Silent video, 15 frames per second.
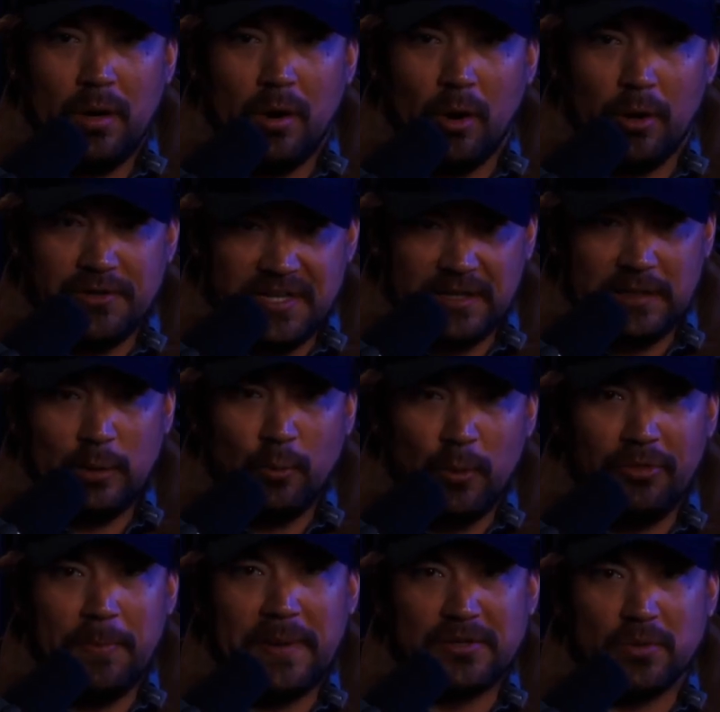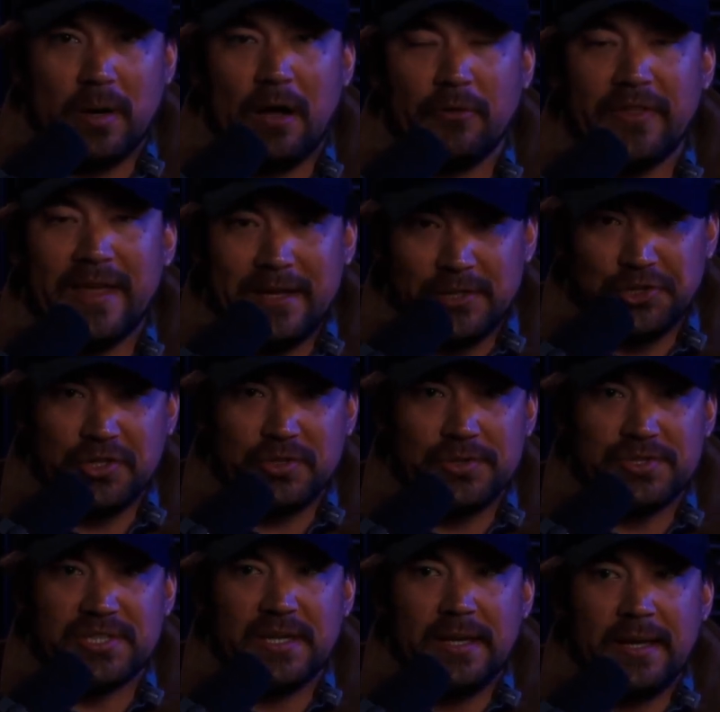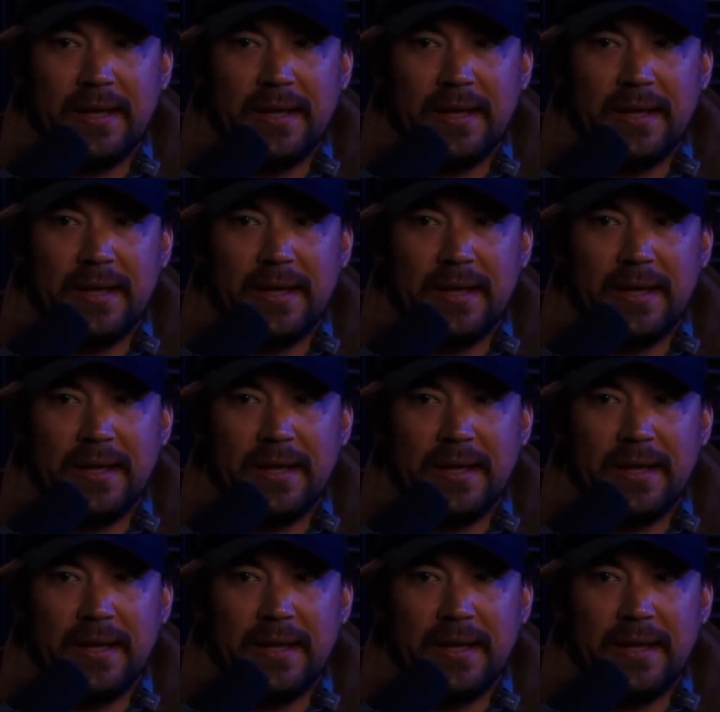are dealing with mental health issues,